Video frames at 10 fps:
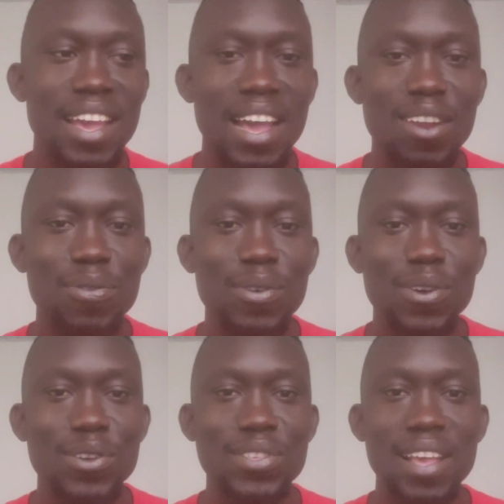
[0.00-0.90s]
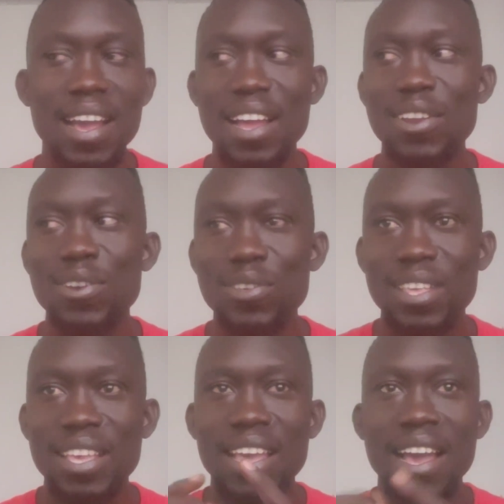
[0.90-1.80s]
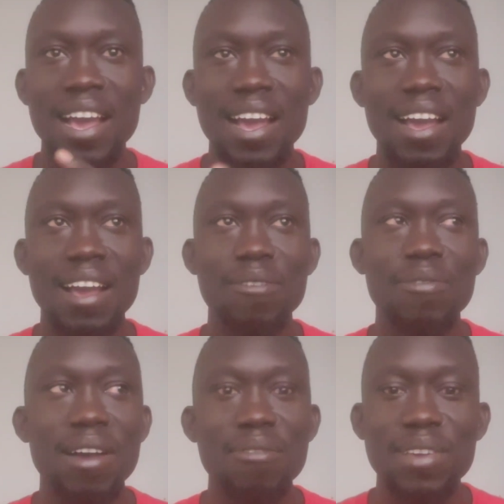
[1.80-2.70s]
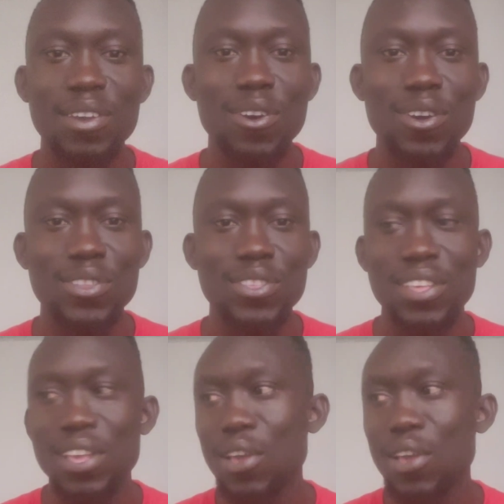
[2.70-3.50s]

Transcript: and of course those favicons